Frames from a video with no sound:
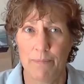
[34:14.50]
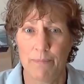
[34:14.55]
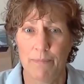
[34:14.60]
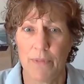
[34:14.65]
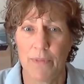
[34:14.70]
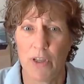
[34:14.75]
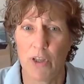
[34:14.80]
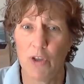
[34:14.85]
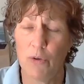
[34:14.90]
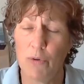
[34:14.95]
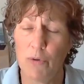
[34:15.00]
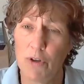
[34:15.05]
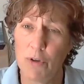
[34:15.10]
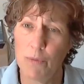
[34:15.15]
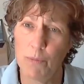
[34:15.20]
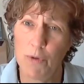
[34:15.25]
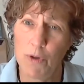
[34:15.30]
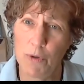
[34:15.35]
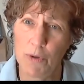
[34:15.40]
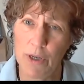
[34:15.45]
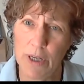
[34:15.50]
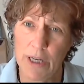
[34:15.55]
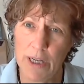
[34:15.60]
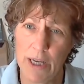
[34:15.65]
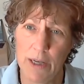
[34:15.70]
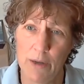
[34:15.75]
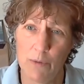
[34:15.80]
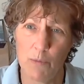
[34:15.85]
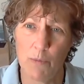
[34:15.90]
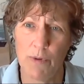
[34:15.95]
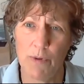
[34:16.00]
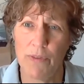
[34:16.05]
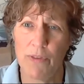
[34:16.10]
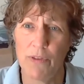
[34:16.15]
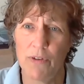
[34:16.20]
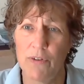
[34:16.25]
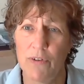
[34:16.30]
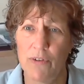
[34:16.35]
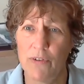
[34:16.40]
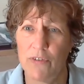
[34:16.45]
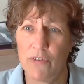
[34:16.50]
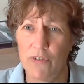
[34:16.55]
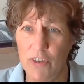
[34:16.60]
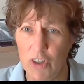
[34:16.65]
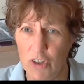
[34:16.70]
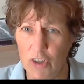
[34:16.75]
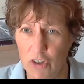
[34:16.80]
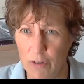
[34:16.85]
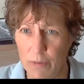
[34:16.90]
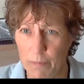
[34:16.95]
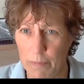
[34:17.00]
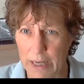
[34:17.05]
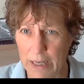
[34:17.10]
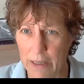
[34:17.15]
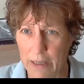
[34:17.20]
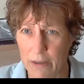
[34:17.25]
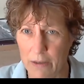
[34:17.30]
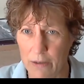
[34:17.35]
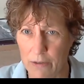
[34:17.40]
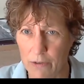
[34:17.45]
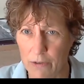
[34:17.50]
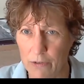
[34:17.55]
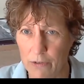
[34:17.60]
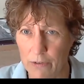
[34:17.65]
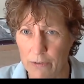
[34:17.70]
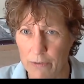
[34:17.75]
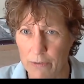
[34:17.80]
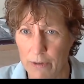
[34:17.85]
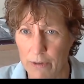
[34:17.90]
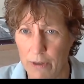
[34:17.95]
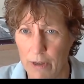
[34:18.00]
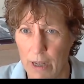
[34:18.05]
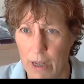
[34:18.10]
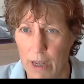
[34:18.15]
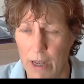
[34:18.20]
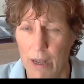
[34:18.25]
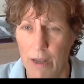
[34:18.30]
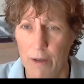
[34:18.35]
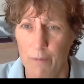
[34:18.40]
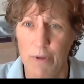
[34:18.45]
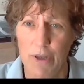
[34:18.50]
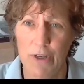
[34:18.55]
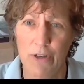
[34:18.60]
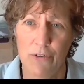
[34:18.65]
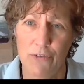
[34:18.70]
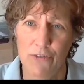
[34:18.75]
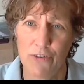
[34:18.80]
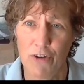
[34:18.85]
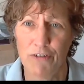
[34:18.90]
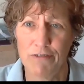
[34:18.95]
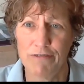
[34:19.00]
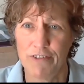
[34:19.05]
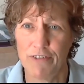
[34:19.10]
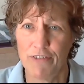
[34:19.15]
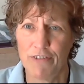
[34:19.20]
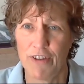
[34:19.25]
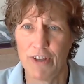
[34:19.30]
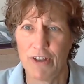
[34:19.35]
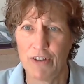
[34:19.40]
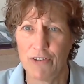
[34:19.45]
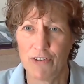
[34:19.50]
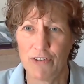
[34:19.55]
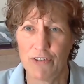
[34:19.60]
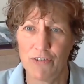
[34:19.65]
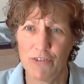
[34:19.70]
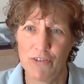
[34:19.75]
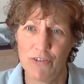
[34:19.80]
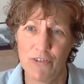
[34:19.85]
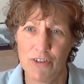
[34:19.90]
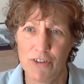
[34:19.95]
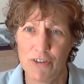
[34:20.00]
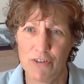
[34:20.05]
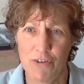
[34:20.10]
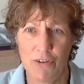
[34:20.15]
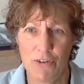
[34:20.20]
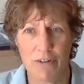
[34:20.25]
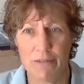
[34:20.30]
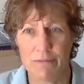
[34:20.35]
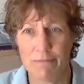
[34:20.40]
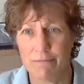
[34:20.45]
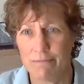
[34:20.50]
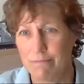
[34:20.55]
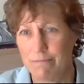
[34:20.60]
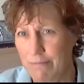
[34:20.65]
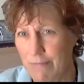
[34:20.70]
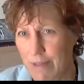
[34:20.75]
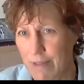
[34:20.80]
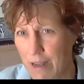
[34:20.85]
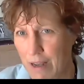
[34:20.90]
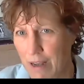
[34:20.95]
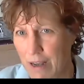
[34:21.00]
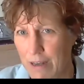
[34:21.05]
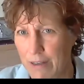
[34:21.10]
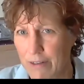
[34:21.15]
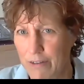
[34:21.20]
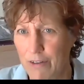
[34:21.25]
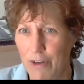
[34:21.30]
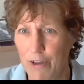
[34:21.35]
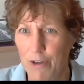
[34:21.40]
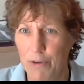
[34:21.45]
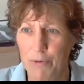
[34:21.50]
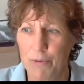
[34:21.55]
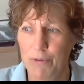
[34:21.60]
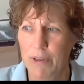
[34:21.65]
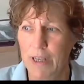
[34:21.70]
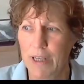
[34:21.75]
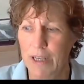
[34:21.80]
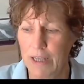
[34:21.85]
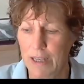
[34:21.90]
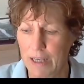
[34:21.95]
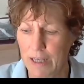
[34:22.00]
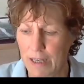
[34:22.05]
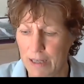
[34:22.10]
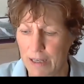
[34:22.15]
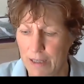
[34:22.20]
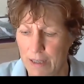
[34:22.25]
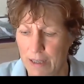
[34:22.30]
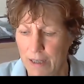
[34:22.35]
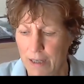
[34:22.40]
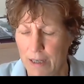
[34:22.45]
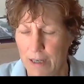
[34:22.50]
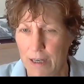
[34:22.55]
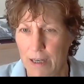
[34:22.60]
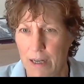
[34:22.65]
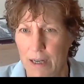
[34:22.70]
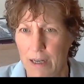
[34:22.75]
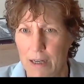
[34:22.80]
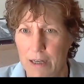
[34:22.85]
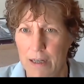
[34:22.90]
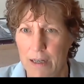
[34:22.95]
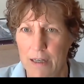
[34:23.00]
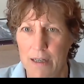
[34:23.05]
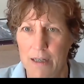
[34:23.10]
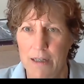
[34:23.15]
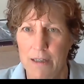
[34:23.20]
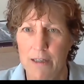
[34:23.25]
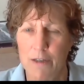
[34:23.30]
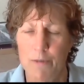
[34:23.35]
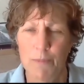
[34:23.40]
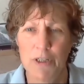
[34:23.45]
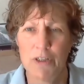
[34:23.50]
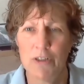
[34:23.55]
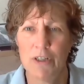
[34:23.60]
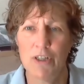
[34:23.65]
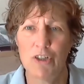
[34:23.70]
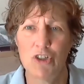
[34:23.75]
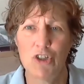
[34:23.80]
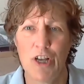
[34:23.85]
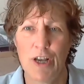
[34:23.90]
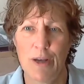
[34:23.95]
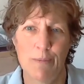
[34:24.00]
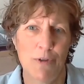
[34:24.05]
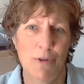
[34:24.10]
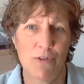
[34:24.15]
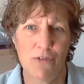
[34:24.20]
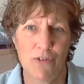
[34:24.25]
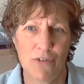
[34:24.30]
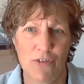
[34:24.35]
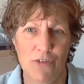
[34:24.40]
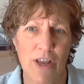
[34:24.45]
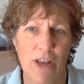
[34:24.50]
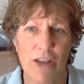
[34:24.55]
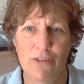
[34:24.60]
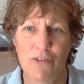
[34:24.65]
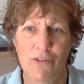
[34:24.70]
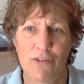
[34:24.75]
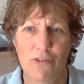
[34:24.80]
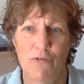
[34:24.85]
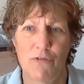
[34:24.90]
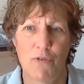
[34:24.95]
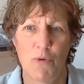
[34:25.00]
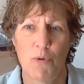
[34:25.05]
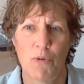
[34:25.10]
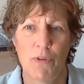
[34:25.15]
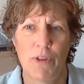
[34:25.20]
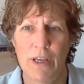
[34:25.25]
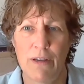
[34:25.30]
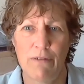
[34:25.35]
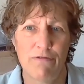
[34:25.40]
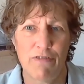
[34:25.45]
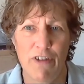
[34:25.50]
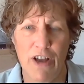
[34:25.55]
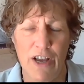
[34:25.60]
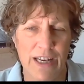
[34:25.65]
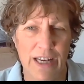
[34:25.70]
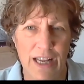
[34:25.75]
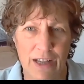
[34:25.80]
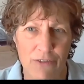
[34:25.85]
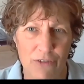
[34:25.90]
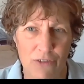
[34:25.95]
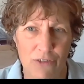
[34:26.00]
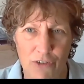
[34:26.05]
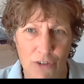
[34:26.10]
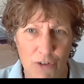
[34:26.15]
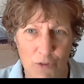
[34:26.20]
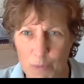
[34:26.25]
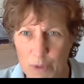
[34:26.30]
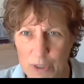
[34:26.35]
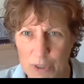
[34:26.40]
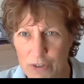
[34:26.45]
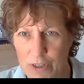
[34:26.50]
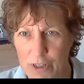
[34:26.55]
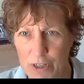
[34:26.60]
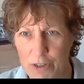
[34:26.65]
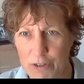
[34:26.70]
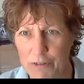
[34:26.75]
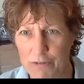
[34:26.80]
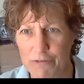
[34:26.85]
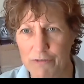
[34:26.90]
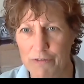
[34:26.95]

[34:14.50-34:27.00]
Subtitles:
you communicate with the decision makers, because often things can sit on, I don't know, the committee chairman's desk for the finance committee of